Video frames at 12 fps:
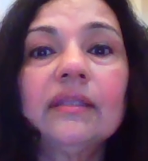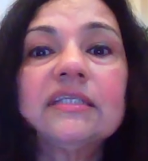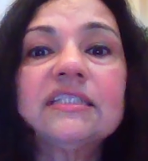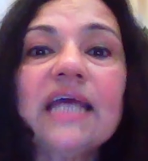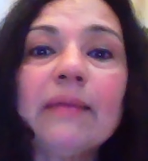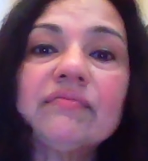
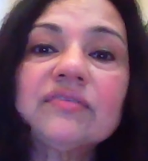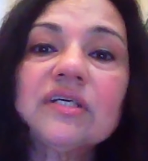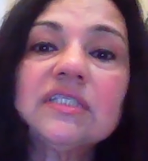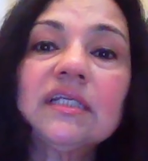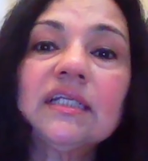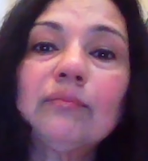The type of
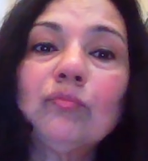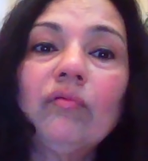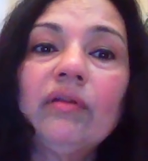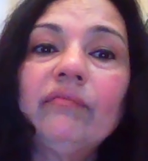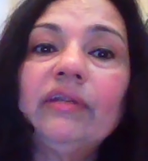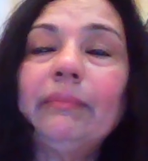surgical
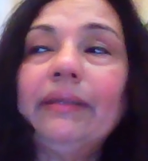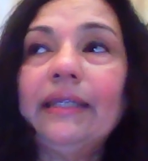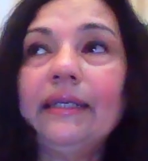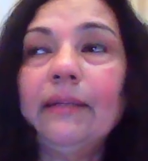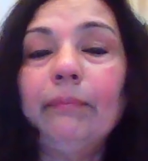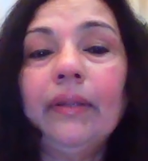removal will
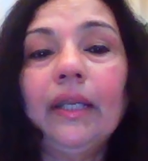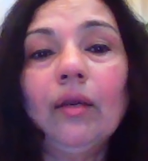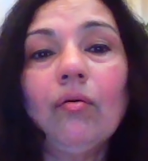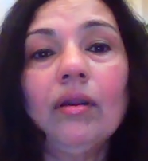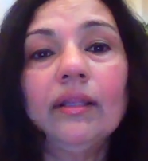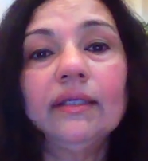be
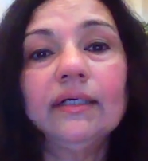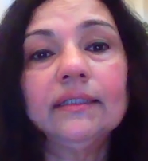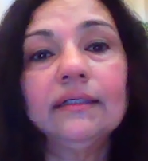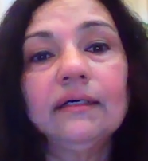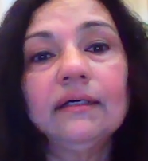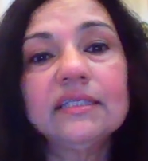depending on
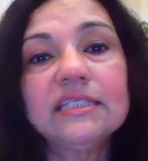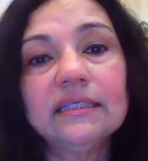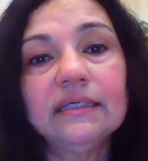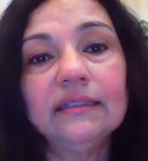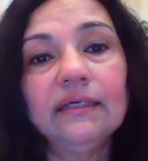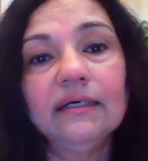the
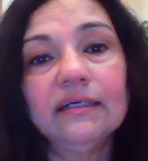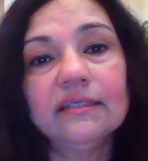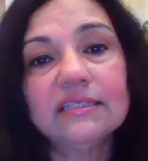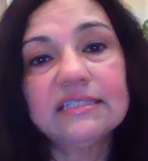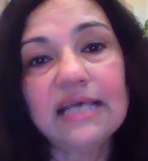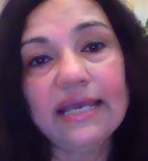
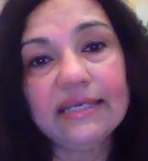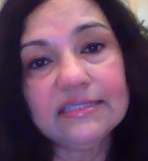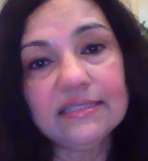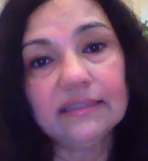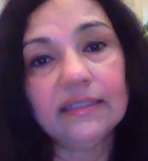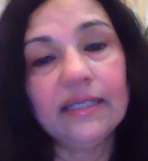
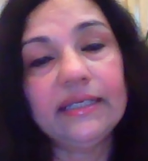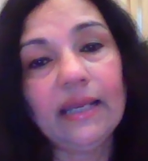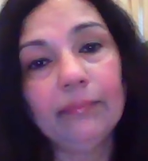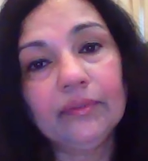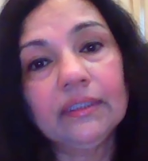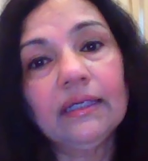size, the
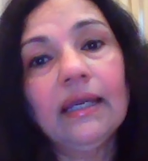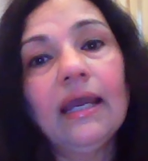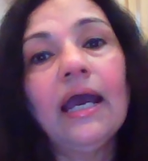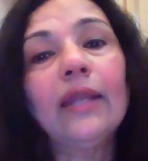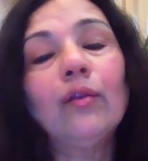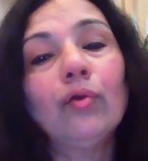depth,
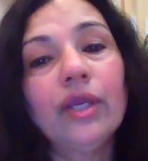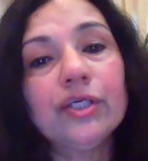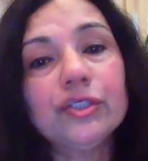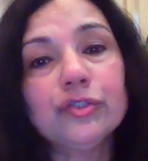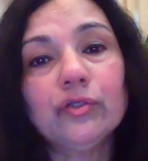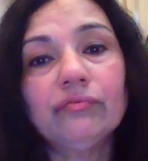and
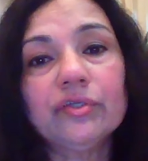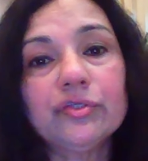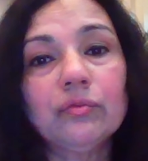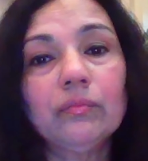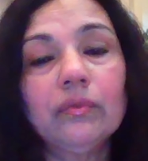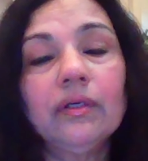location of the
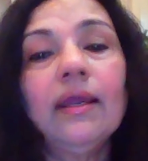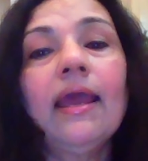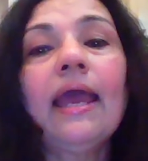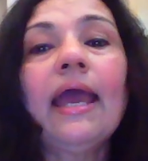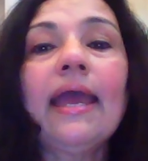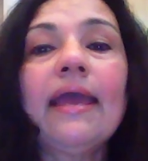tumor,
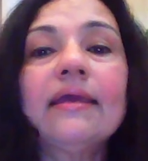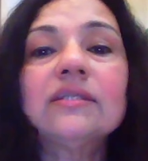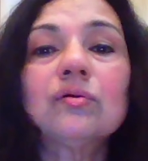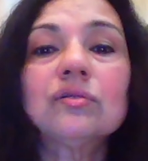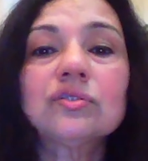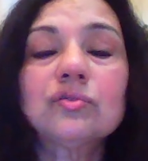
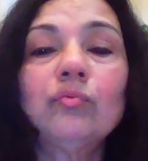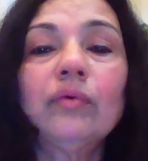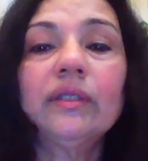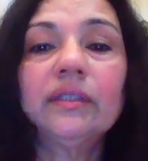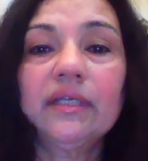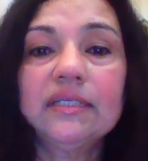and also
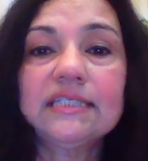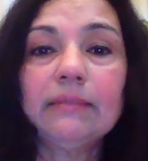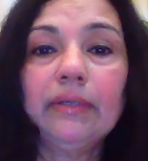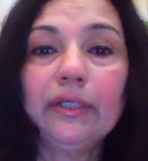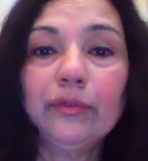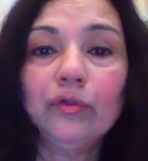whether it's
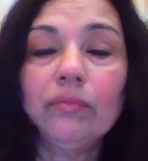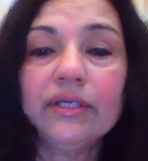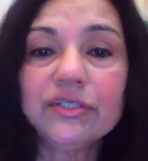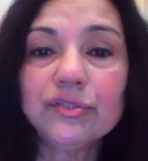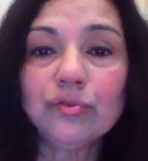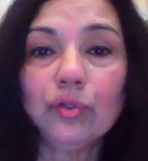a
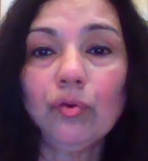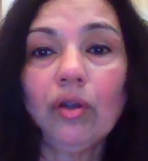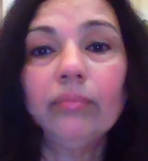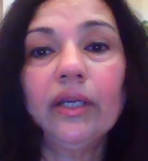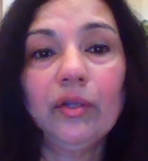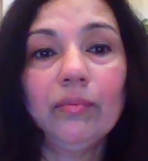melanomatous or
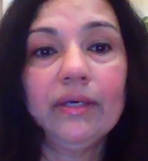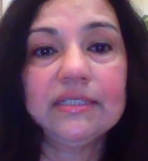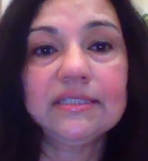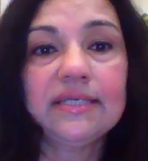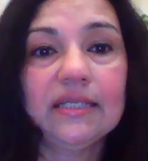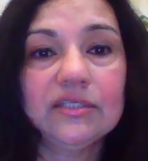
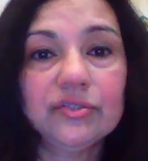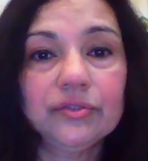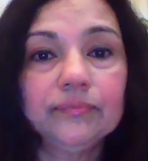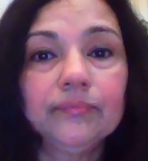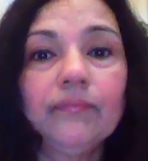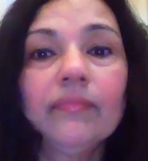non-melanomatous
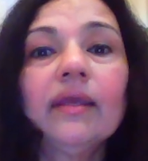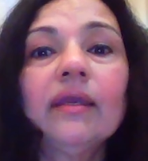cancer.